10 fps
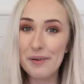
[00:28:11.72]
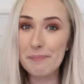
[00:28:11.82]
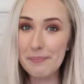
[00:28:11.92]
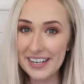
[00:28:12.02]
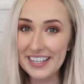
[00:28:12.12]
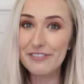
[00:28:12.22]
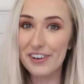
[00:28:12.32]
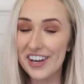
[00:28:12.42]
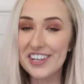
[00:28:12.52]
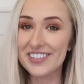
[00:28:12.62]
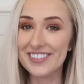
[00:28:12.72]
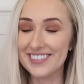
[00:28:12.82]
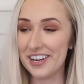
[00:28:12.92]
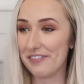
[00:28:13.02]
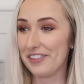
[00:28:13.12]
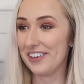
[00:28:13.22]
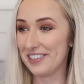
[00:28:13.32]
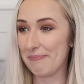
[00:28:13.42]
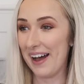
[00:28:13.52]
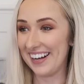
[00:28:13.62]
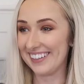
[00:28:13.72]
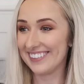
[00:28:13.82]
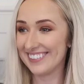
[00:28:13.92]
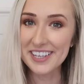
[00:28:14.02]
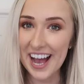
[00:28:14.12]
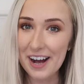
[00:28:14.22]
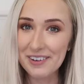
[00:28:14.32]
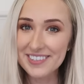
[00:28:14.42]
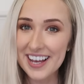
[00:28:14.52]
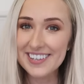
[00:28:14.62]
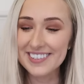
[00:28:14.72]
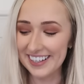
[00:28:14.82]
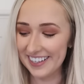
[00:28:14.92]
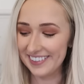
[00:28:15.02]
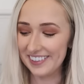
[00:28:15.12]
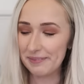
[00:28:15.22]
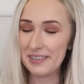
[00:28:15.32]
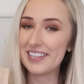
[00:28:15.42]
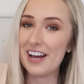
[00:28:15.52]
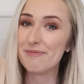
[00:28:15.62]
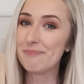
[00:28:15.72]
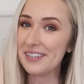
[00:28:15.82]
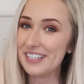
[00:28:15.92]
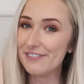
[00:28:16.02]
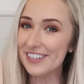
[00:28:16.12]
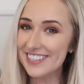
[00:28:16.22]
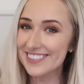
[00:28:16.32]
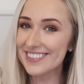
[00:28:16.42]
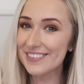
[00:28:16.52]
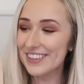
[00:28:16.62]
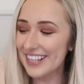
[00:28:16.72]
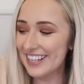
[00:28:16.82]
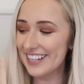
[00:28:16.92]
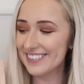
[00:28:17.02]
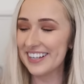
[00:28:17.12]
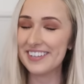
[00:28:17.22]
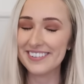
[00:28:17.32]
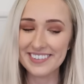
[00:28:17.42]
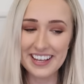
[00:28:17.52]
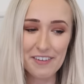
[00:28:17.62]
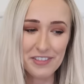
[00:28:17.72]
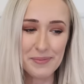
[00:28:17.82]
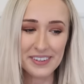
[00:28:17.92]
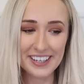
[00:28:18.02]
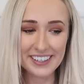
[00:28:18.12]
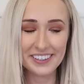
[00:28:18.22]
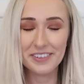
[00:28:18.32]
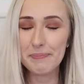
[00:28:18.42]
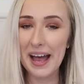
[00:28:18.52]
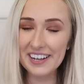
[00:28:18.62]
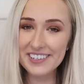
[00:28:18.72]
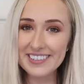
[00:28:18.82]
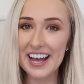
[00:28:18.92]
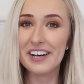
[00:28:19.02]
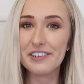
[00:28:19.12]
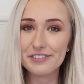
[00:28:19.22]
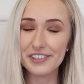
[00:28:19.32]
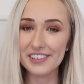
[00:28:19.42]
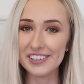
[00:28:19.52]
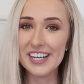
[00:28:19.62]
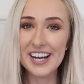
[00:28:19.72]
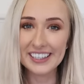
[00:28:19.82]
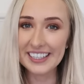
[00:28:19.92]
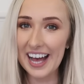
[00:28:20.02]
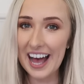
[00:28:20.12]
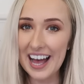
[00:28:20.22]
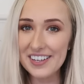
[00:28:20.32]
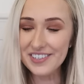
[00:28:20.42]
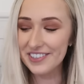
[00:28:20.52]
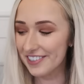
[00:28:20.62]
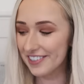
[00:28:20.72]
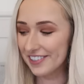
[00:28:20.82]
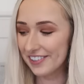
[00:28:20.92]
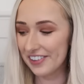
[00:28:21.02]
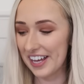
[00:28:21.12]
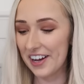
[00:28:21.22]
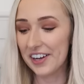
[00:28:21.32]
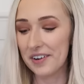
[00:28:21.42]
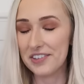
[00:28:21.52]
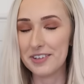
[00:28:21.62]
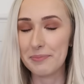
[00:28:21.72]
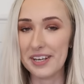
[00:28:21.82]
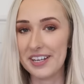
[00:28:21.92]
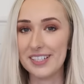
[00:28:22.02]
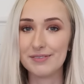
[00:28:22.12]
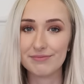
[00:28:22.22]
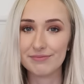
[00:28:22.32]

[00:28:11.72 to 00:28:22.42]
mini versions of those bags yeah how exciting is it going to be to have mini versions of these like you can just have them on like a little peg shelf or like a handle they are going to be